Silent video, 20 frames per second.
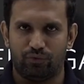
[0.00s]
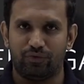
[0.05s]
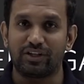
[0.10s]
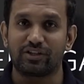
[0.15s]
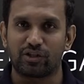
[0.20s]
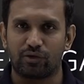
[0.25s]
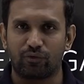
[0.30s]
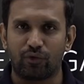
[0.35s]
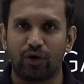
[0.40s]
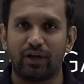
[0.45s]

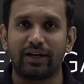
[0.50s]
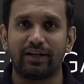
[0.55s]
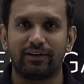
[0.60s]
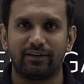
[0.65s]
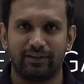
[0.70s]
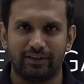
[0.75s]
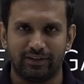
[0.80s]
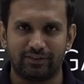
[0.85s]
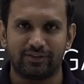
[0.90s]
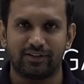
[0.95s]
First of all,
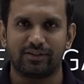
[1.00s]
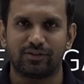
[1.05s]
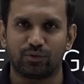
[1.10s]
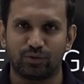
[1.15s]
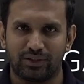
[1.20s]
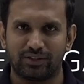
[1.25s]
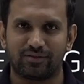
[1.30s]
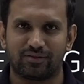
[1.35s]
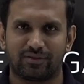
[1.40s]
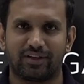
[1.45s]
listen to
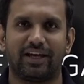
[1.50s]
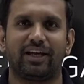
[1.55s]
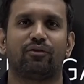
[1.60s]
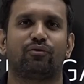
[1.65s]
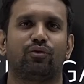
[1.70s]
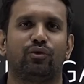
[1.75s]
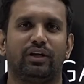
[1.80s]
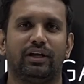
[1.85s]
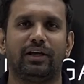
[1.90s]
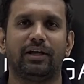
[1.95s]
this
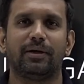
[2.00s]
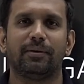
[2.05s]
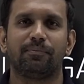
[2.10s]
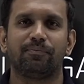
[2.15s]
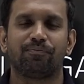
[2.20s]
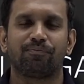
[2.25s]
carefully.